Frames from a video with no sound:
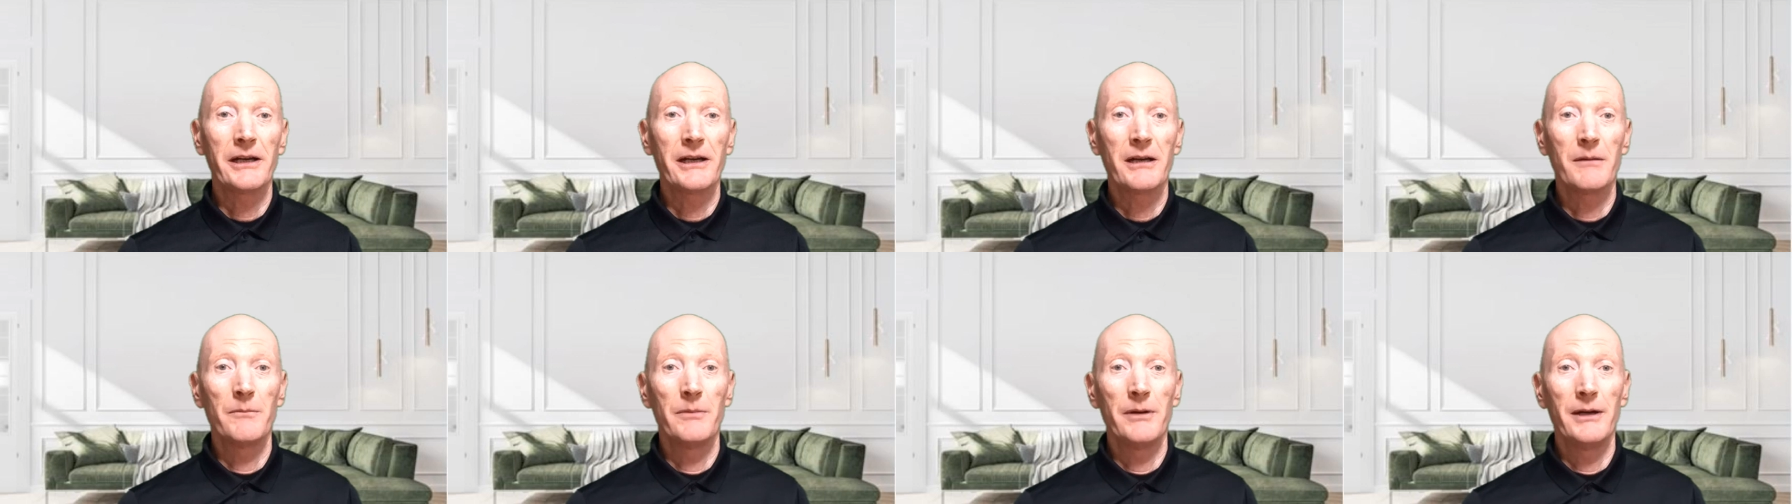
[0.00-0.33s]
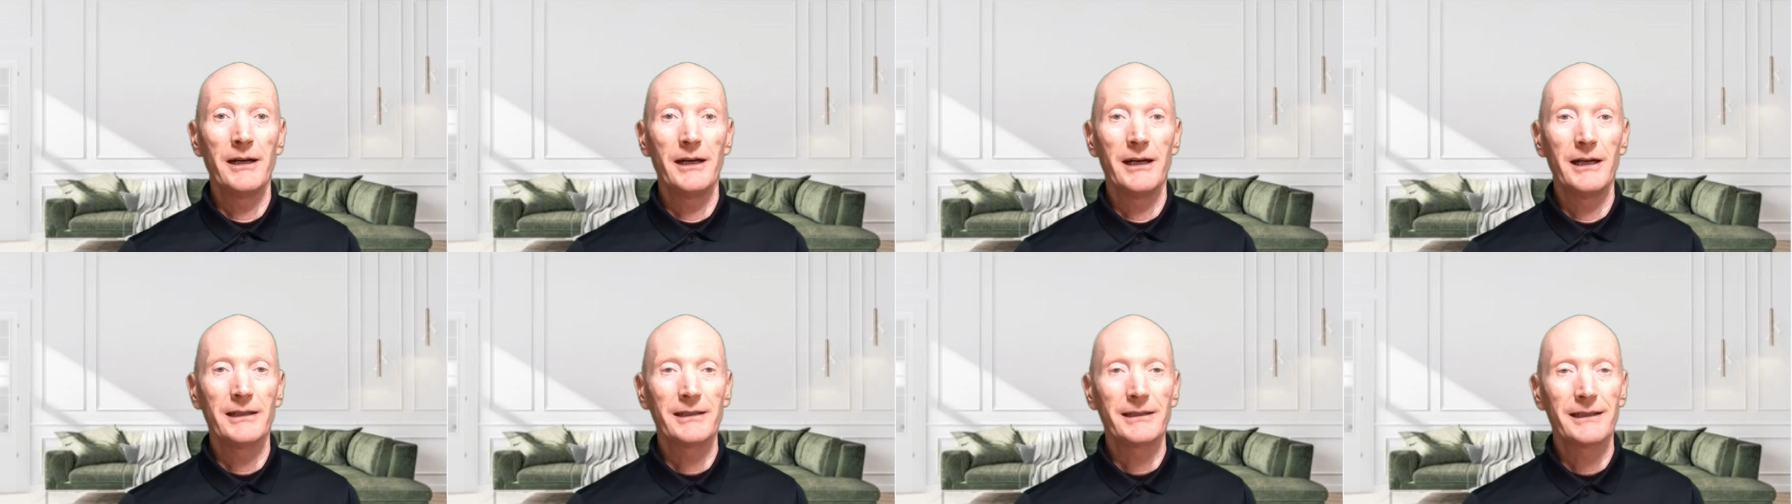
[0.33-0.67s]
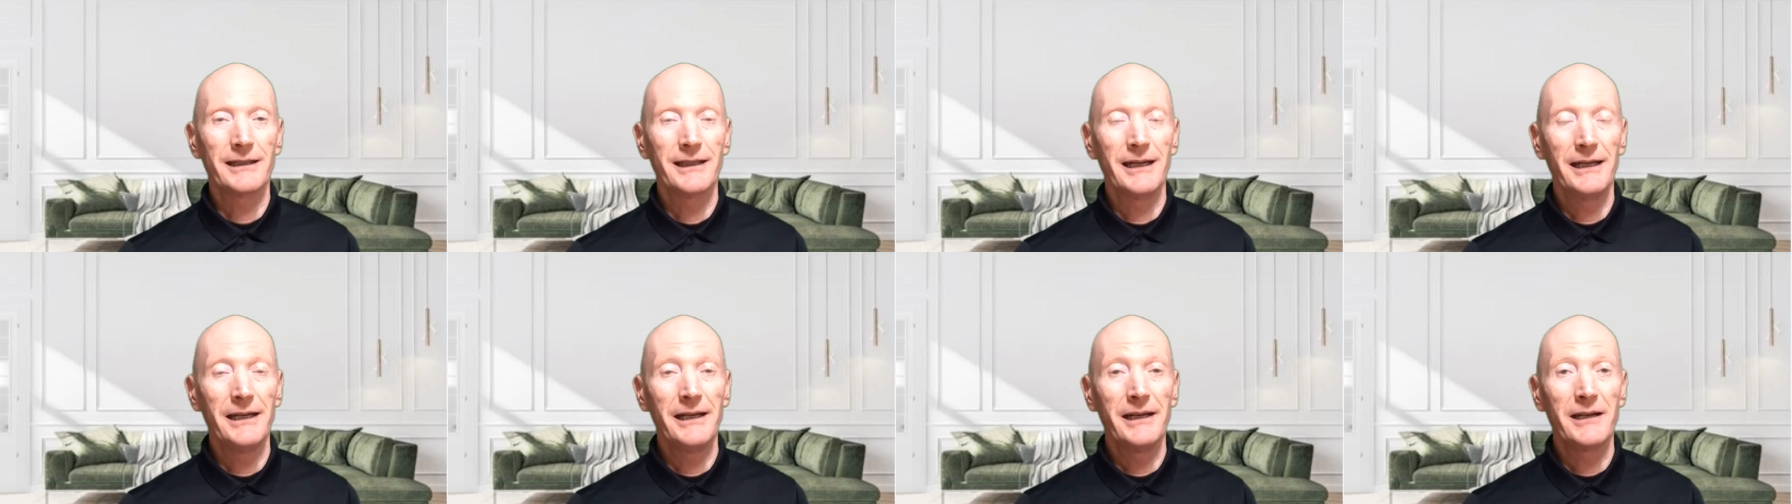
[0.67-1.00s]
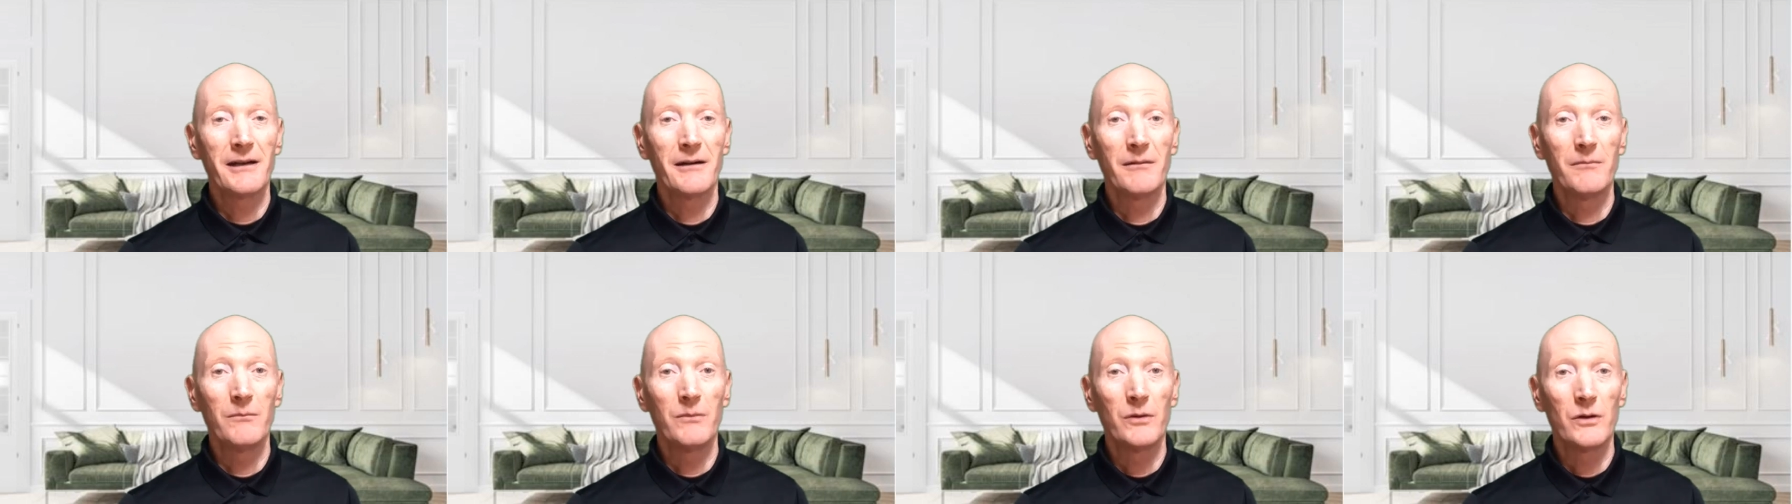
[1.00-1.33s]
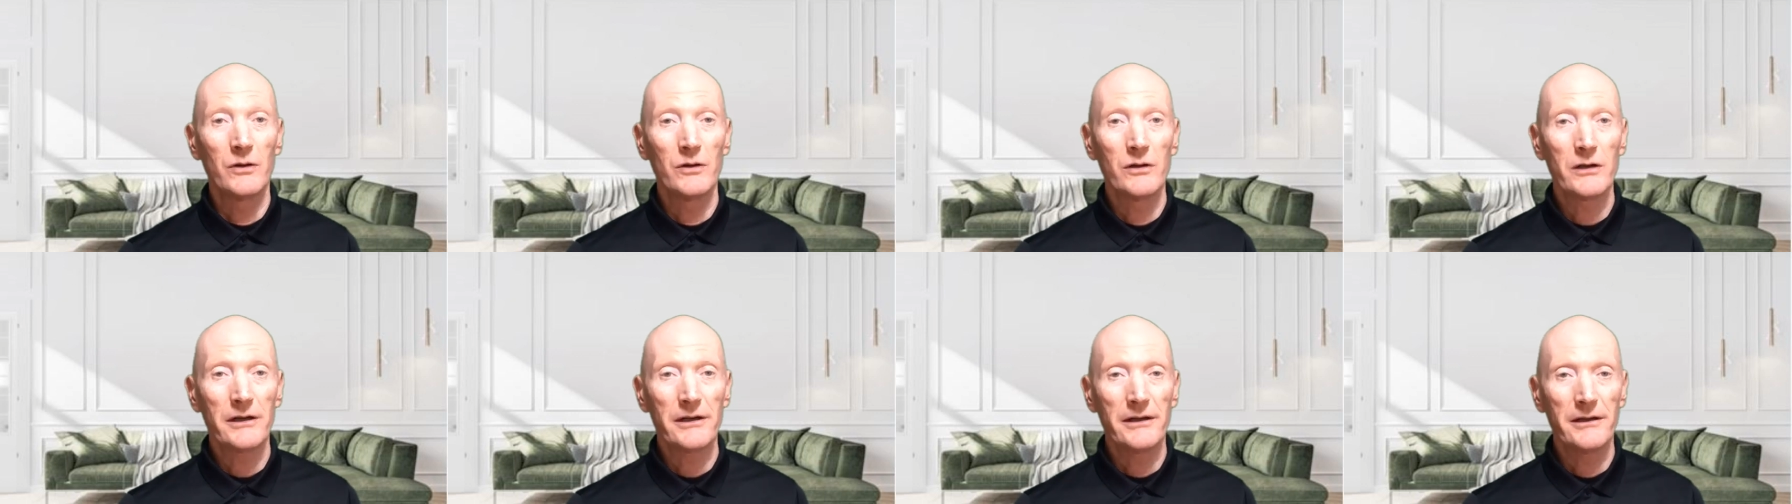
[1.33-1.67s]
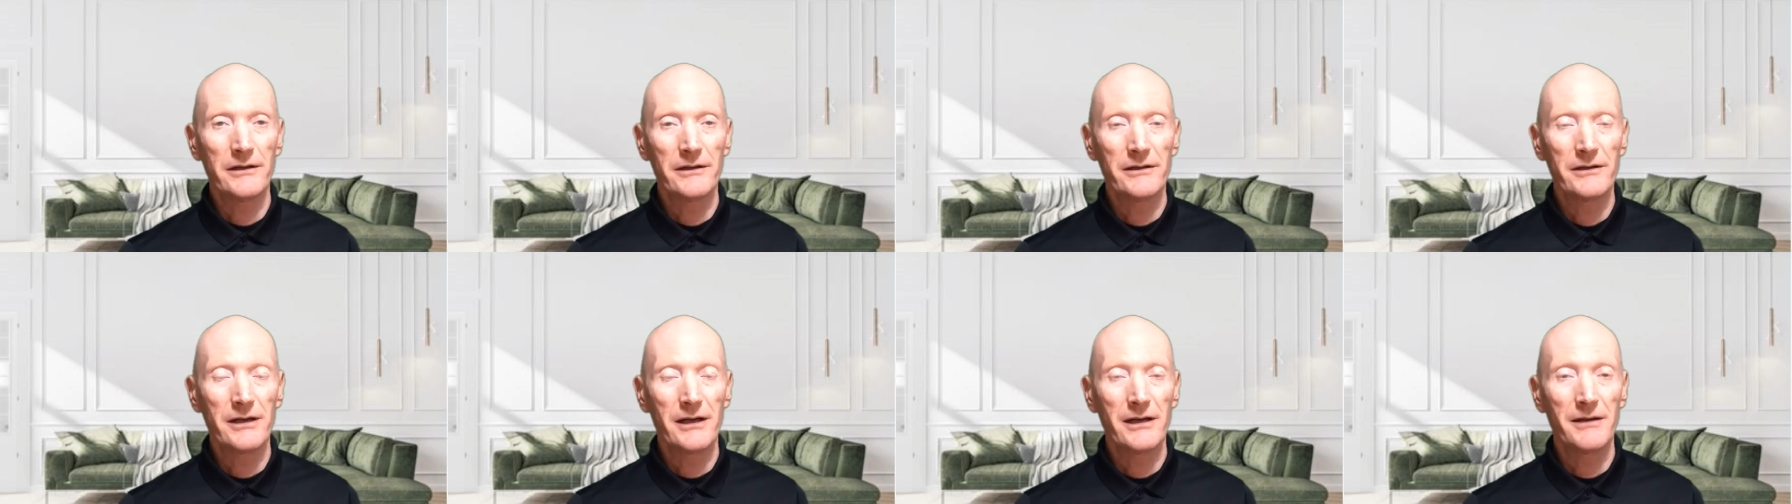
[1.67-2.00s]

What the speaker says: talking about getting a mortgage,